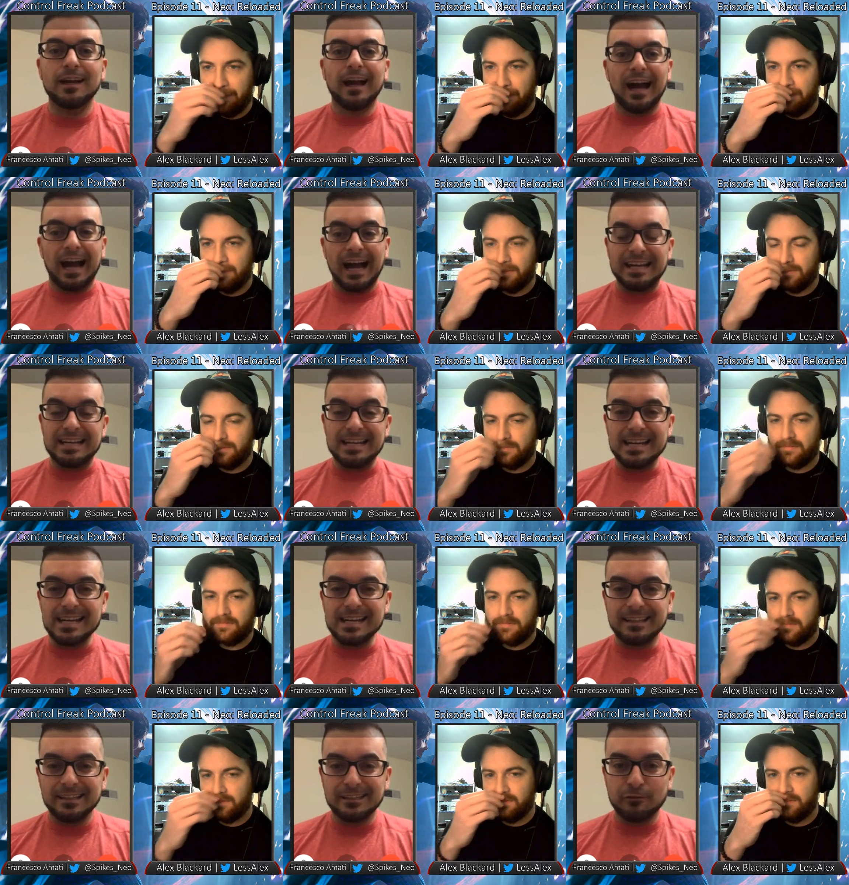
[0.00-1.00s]
Speaker 1: I
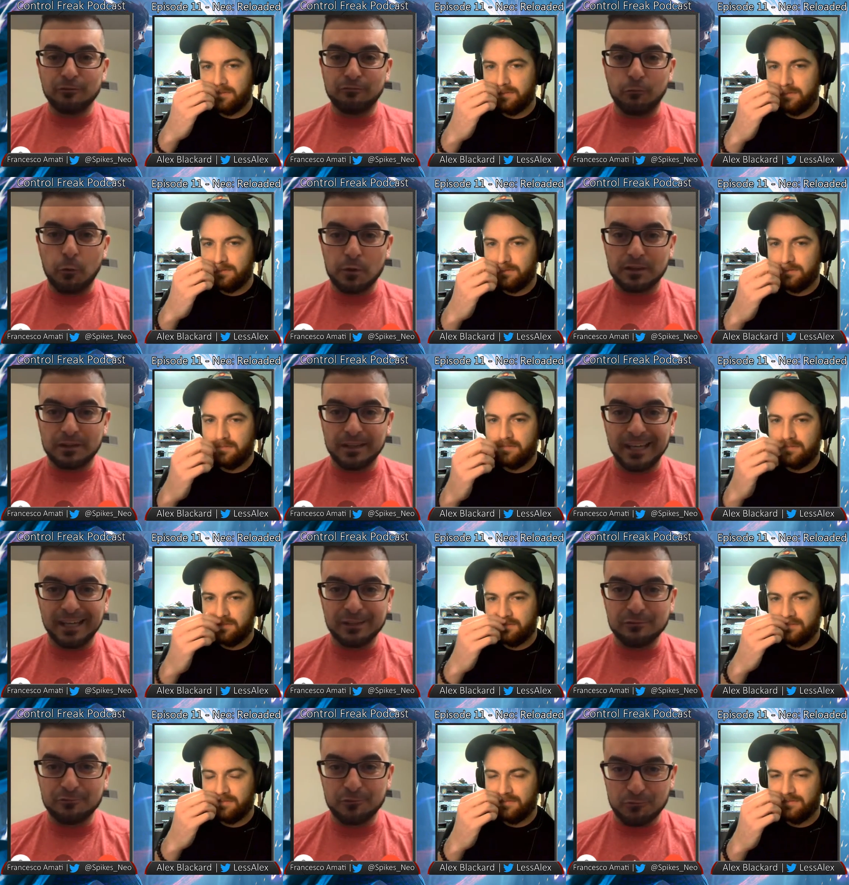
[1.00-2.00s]
need the 4th
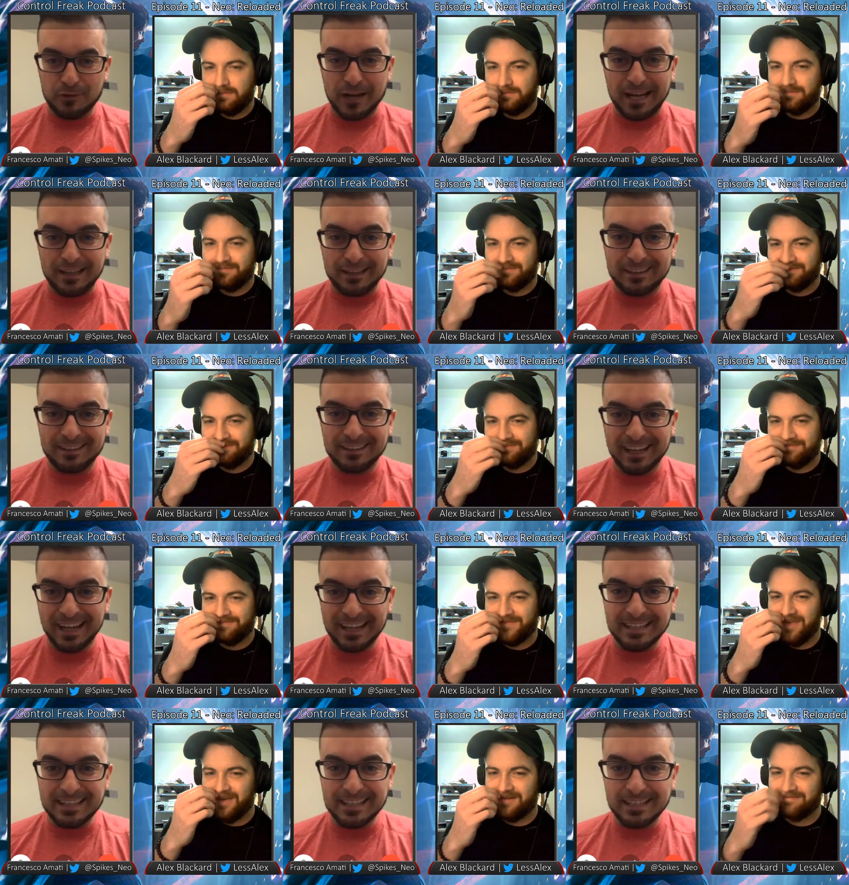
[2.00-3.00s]
land for Wrath.
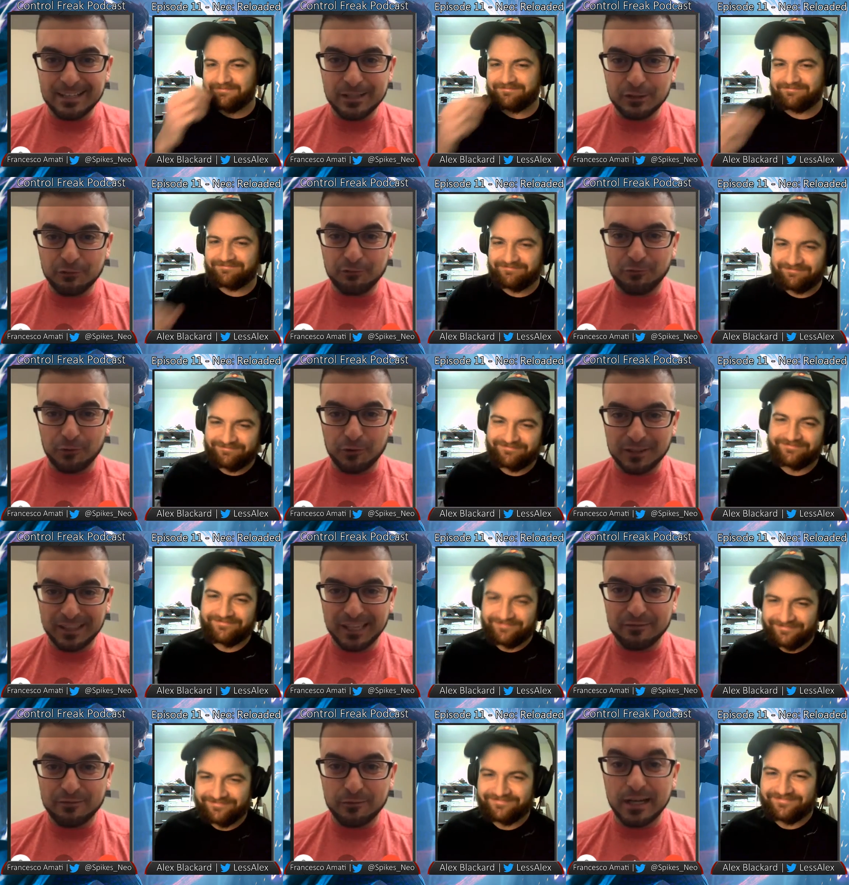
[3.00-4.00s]
I need the 4th
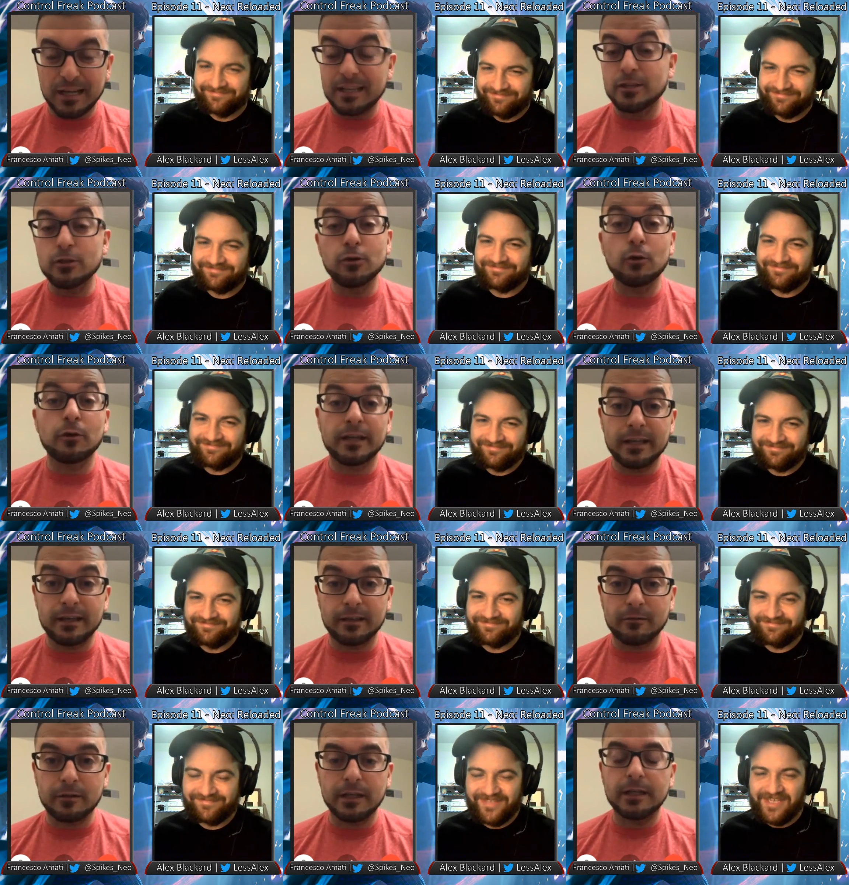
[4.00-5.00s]
land for Wrath, and you don't get
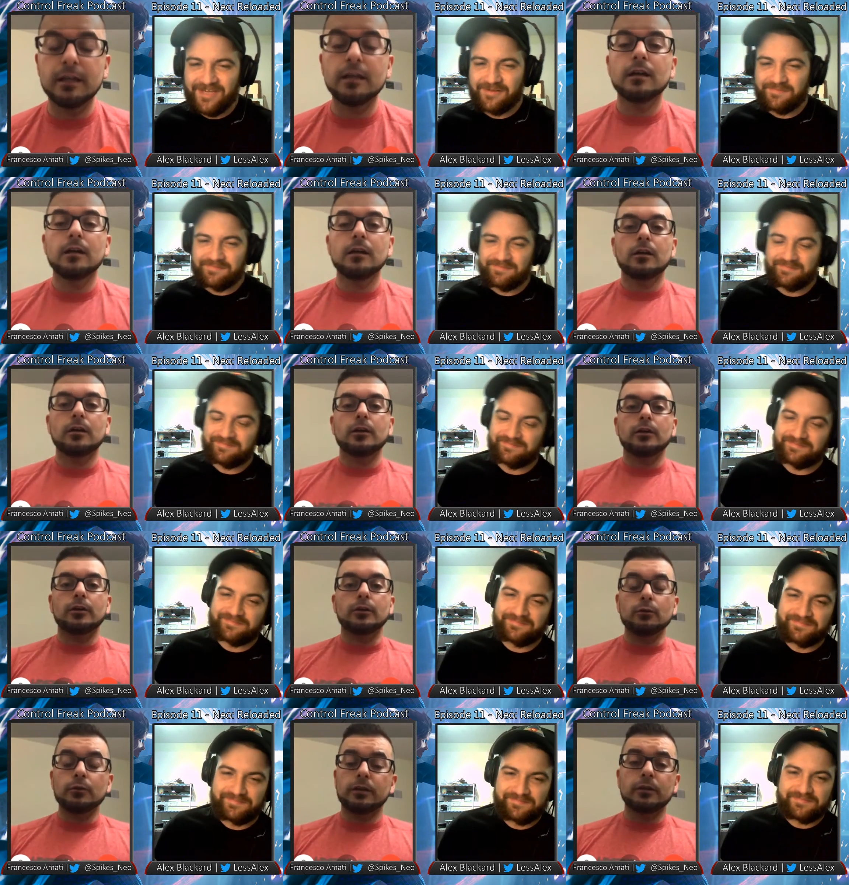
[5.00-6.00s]
it, right? Yep.
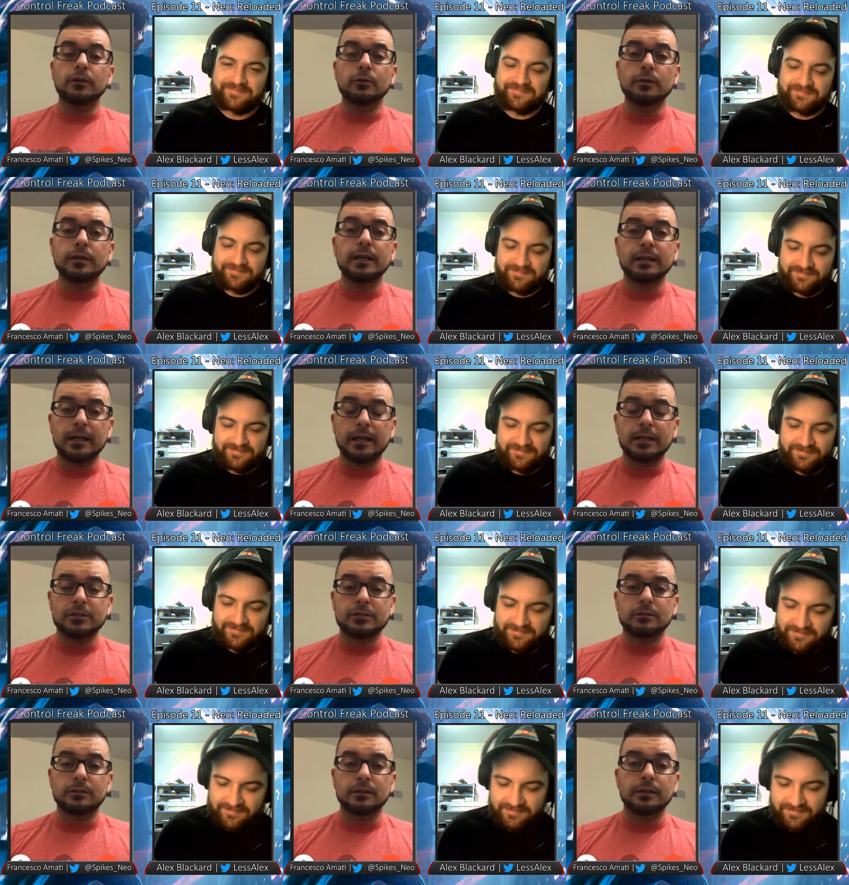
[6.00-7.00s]
You can
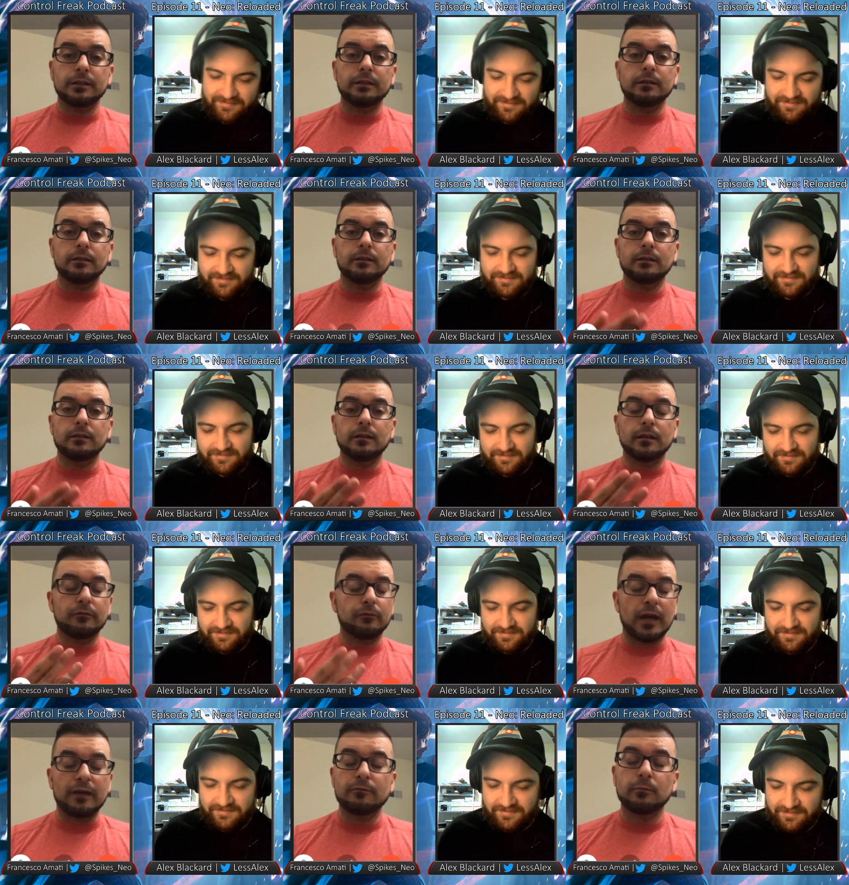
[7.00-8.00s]
actually,
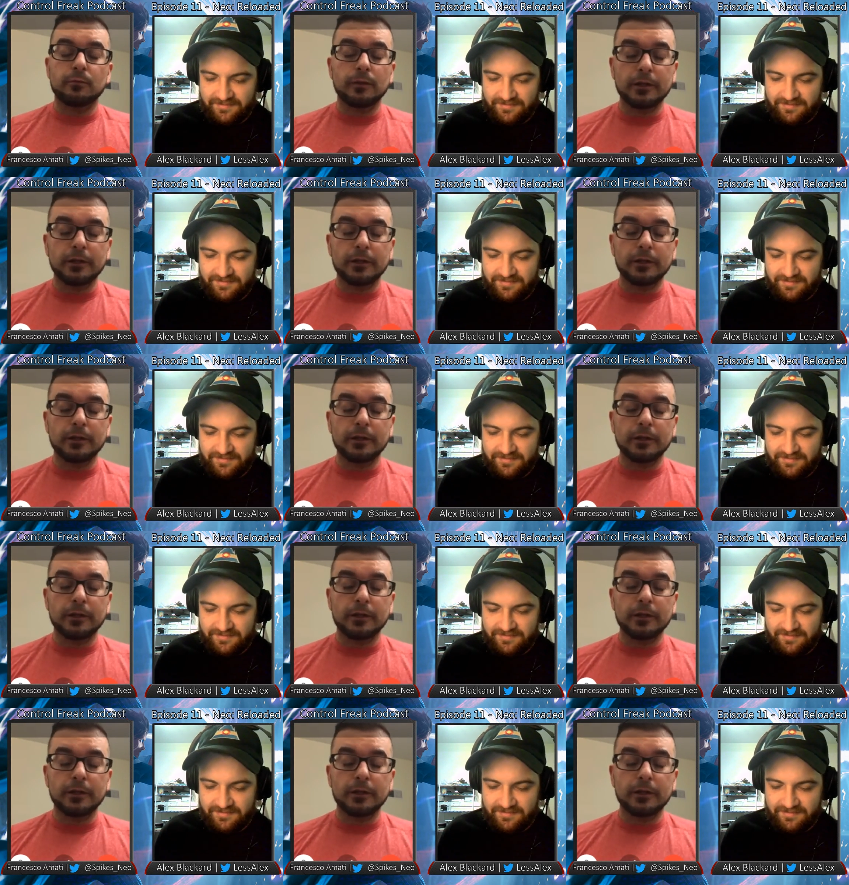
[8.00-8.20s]
if you haven't played